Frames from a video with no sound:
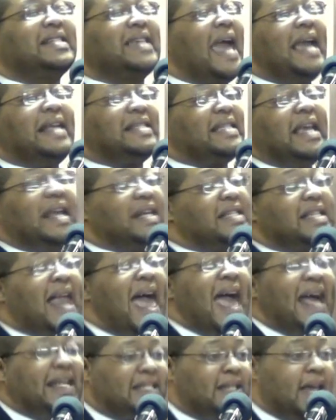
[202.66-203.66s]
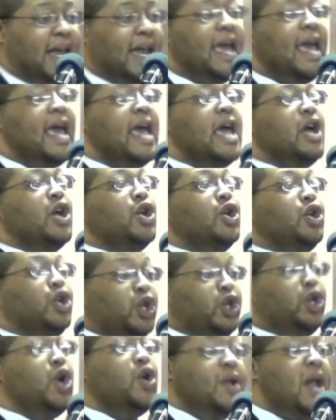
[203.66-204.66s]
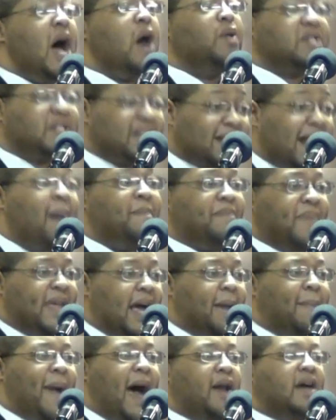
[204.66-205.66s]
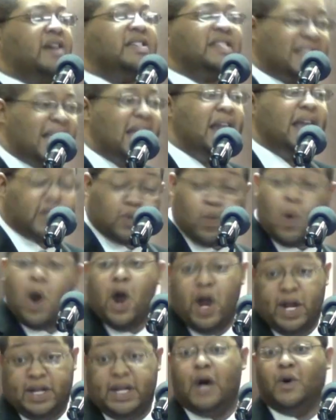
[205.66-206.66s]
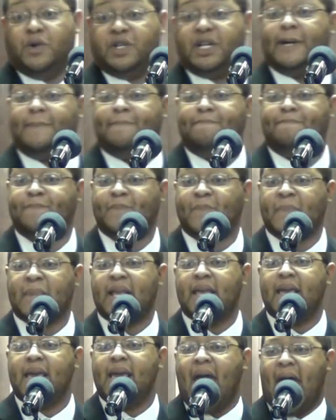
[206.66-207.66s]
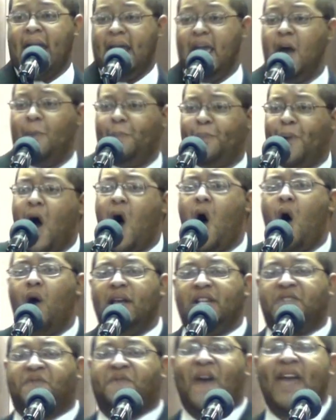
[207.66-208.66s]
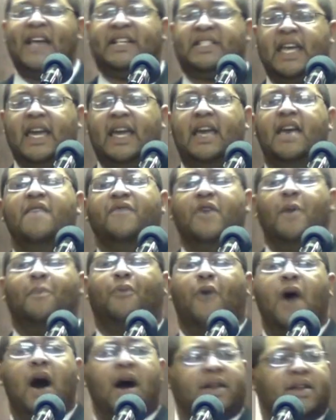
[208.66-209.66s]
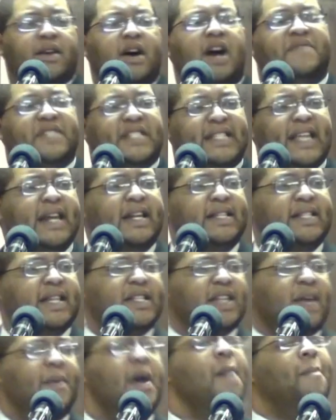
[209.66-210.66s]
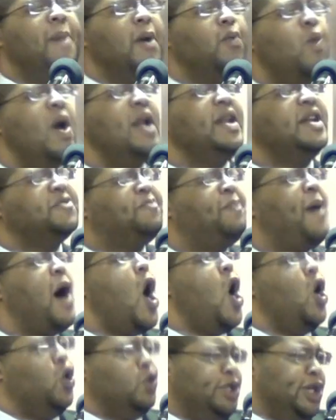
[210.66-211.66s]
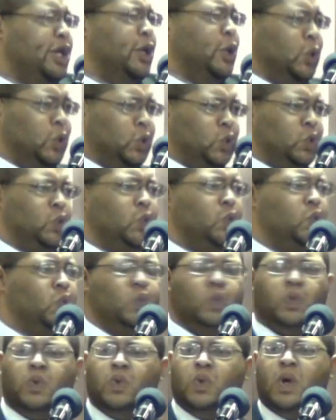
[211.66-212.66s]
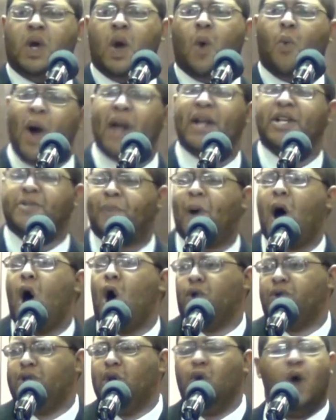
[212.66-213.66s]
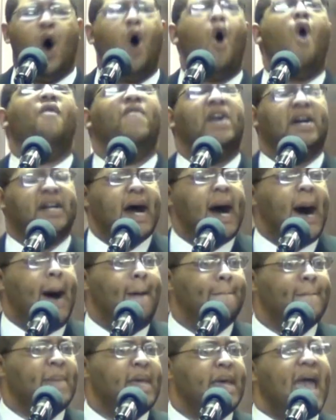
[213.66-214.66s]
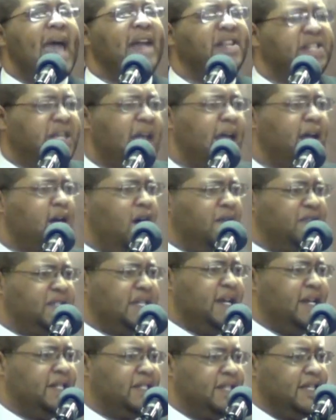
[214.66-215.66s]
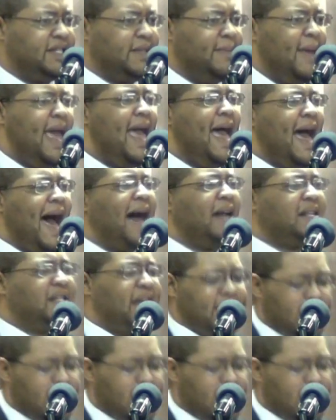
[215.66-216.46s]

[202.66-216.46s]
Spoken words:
just can't see this lasting. You know something about a cynic's word. And here Paul is facing the brunt of cynicism. But what does Paul do? What does Paul do to overcome and shake off cynicism? I'll